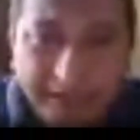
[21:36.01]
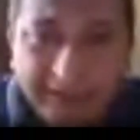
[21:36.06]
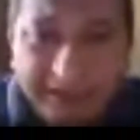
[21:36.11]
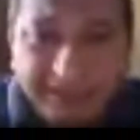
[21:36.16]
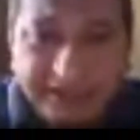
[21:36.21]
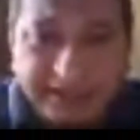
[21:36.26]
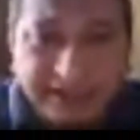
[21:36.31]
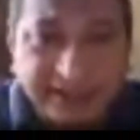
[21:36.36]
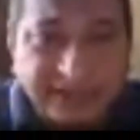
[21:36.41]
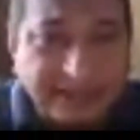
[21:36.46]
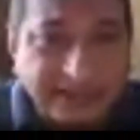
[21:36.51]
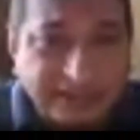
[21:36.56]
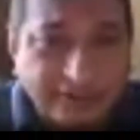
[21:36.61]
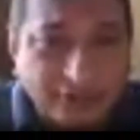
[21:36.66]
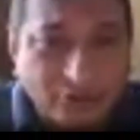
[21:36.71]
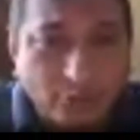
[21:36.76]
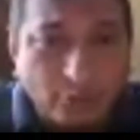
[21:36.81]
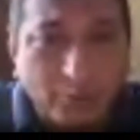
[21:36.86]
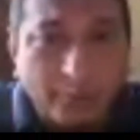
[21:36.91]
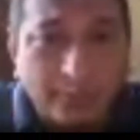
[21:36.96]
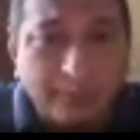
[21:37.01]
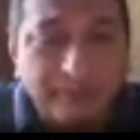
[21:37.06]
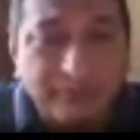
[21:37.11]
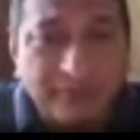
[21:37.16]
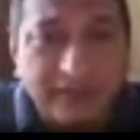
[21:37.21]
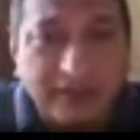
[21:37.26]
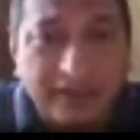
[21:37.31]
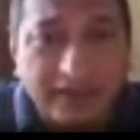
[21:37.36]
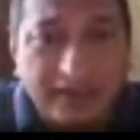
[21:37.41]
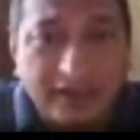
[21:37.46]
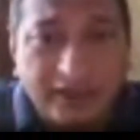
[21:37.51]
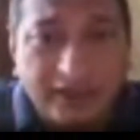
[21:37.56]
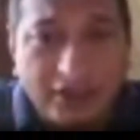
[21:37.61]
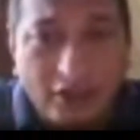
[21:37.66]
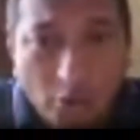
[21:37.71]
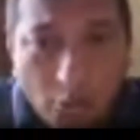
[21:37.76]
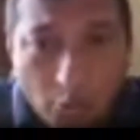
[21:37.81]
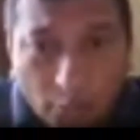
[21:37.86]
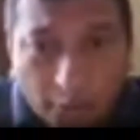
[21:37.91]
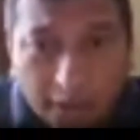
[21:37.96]
agencies to
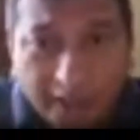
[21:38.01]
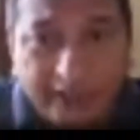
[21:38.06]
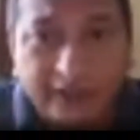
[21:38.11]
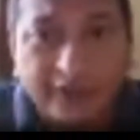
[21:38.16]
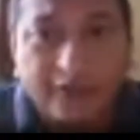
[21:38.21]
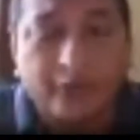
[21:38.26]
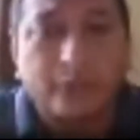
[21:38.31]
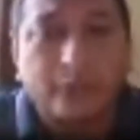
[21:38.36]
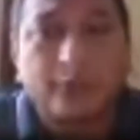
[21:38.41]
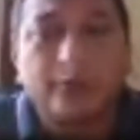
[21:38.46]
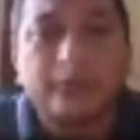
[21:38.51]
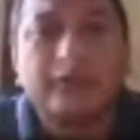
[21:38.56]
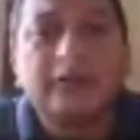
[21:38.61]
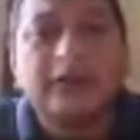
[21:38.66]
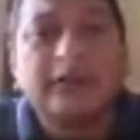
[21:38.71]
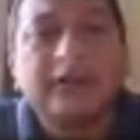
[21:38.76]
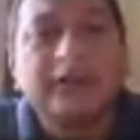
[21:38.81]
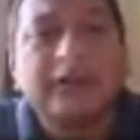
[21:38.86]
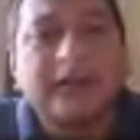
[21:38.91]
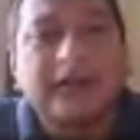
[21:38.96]
look into